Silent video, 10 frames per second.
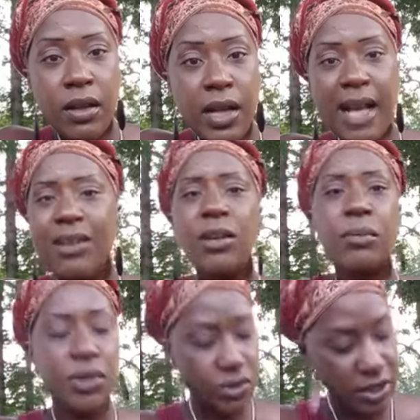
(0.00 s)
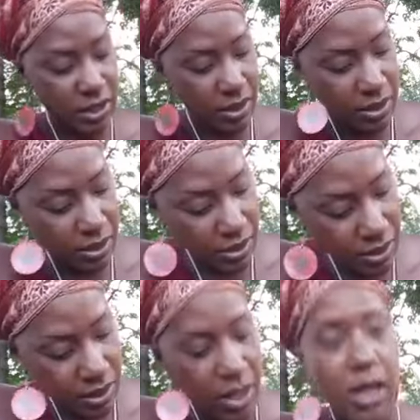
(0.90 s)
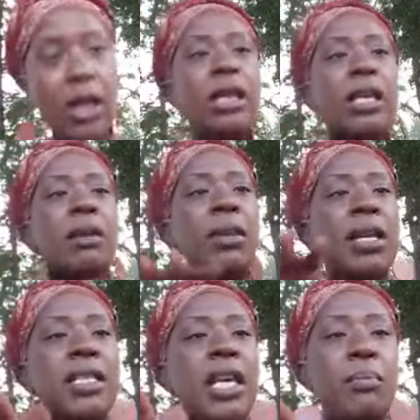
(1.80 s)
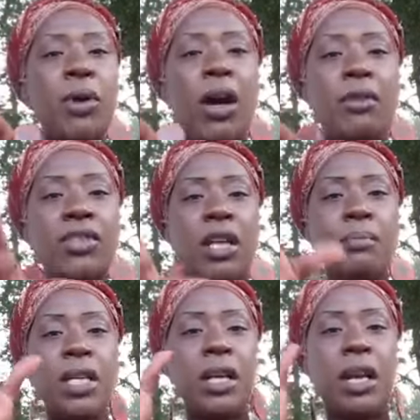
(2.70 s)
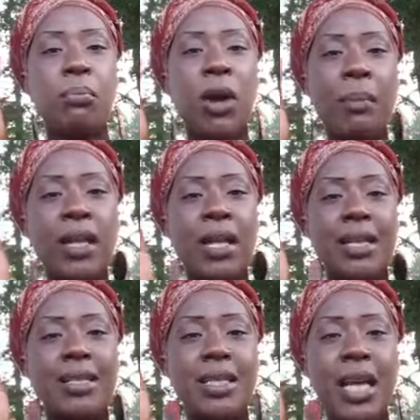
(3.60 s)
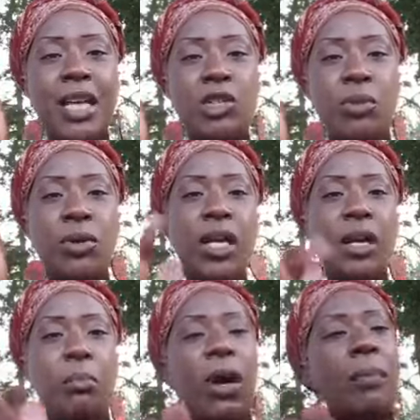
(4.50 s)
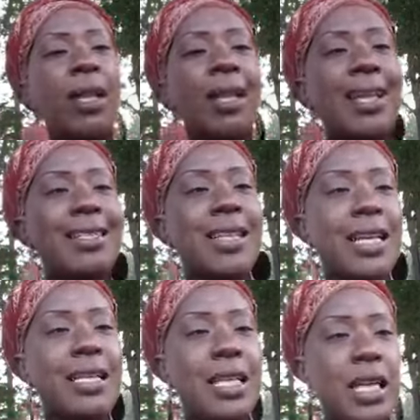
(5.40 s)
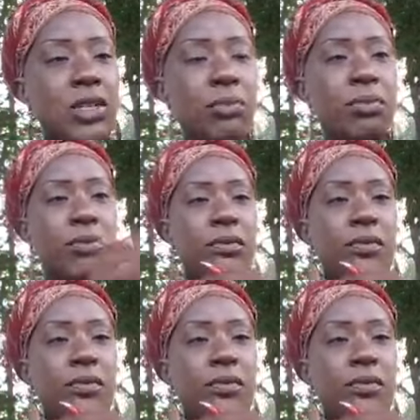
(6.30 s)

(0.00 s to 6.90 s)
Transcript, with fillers: I don't know what you're saying. Give me an example of something, a property that is tangible and a property that is intangible.